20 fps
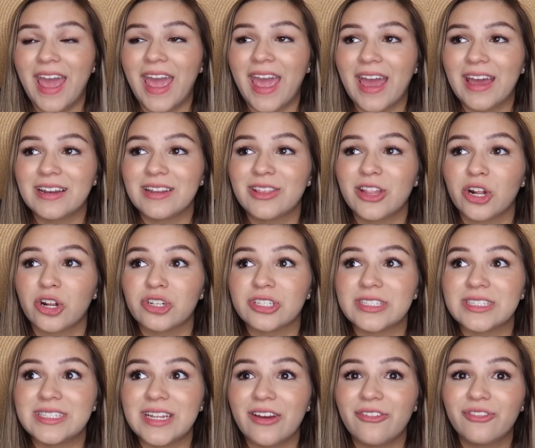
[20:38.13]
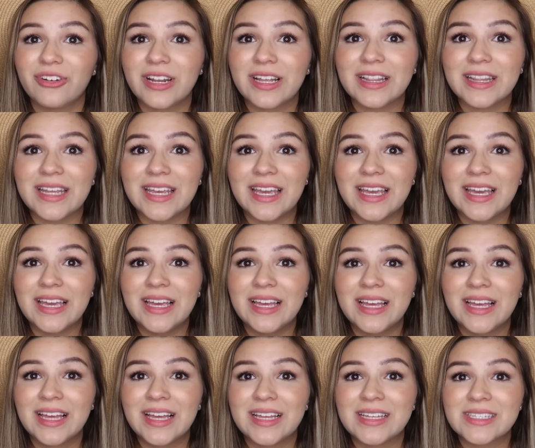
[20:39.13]
And there's definitely
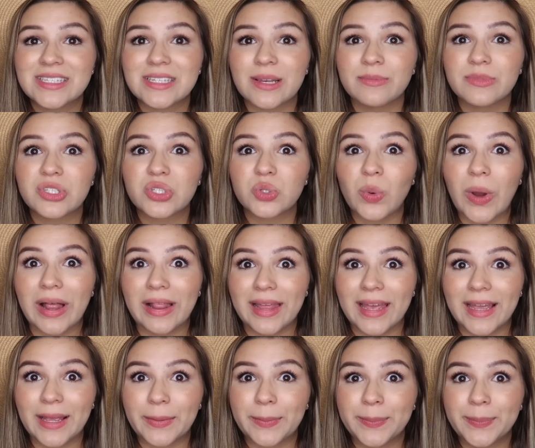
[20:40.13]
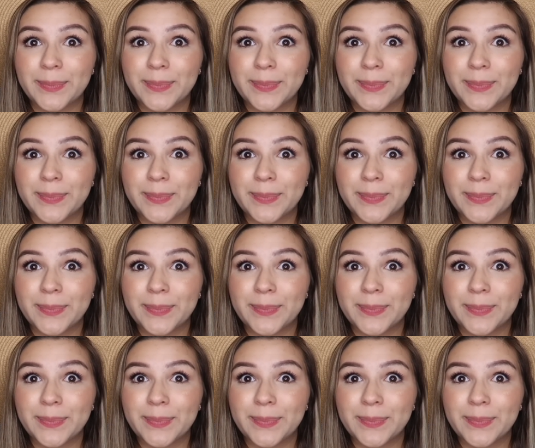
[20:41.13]
some swelling.